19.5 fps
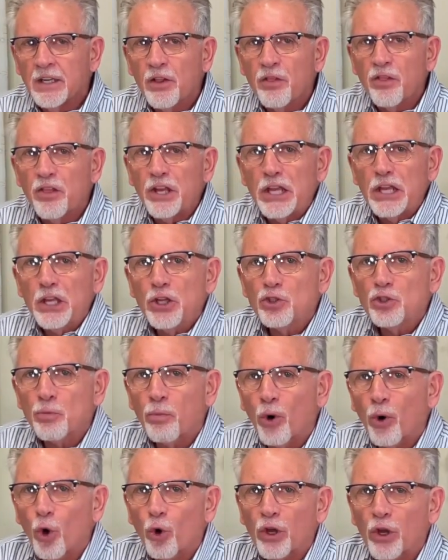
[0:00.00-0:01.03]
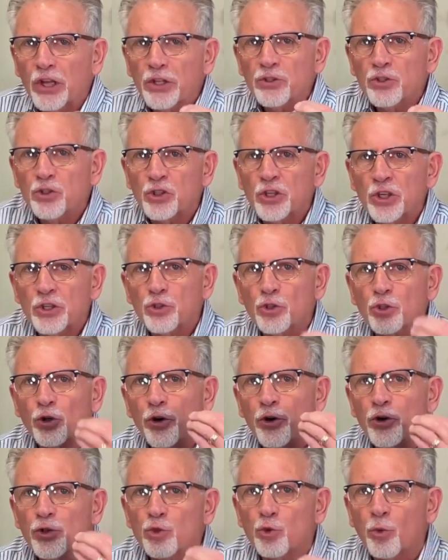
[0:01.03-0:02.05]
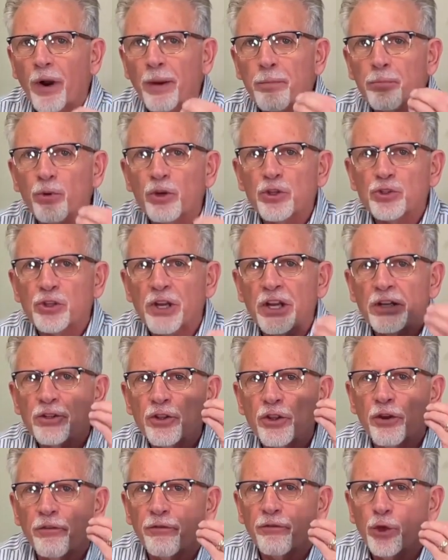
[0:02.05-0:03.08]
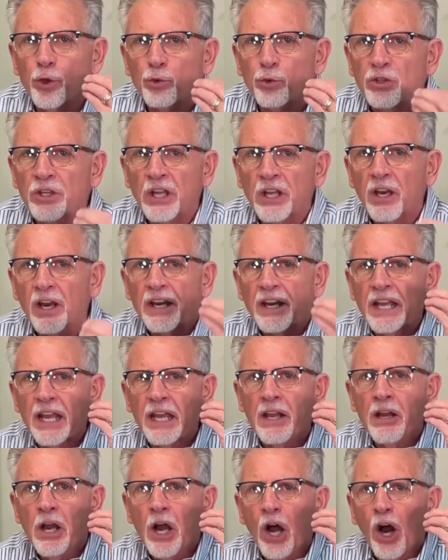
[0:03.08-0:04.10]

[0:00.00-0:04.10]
These broken cisterns represent the futility